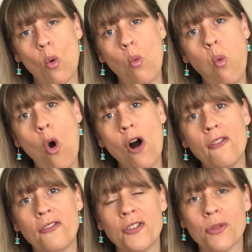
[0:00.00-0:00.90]

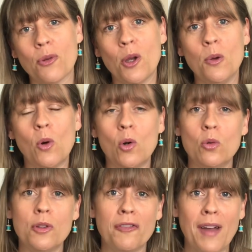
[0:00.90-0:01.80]
waft through
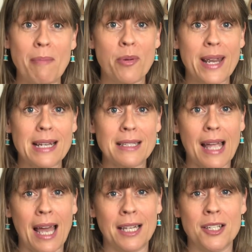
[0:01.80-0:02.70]
all the fabrics
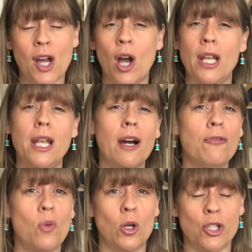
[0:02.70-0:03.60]
and I
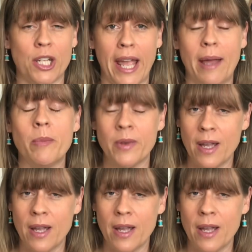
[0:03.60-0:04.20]
love watching it.